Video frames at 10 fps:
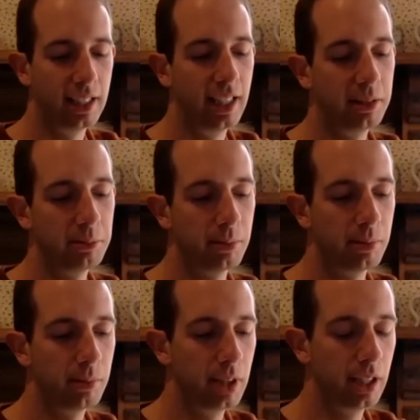
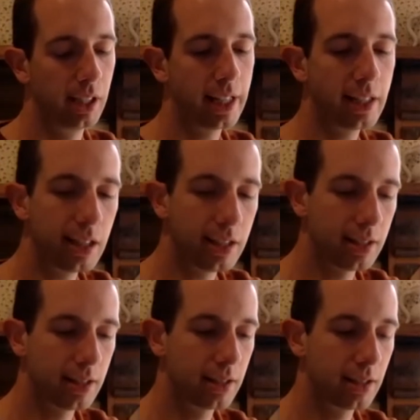I
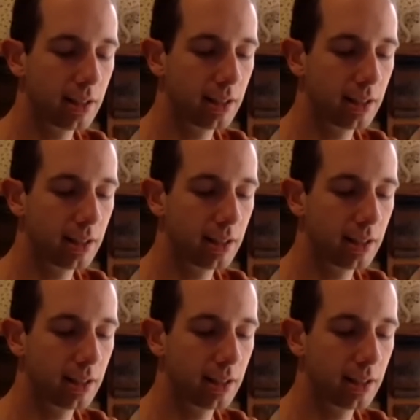guess,